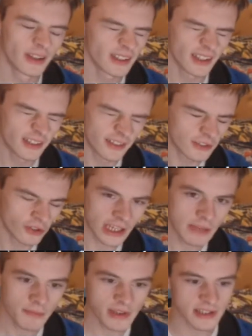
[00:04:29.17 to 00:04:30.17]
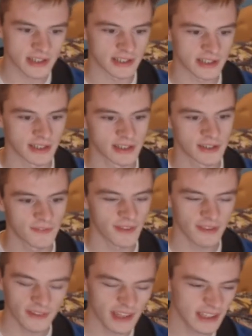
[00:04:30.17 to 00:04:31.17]
It's tricky business, this. Do
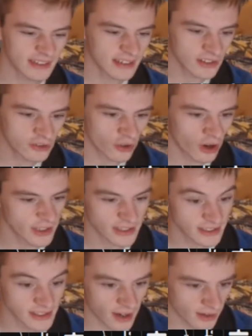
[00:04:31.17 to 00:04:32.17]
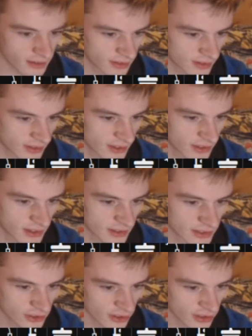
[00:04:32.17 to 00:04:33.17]
you think it's easy drawing? It's not.
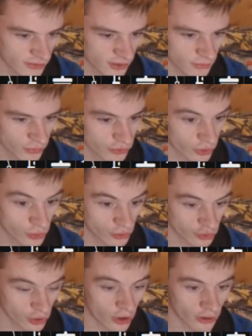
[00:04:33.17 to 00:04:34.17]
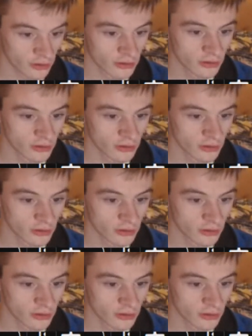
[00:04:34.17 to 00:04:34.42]
Actually, like a fucking pro drawer.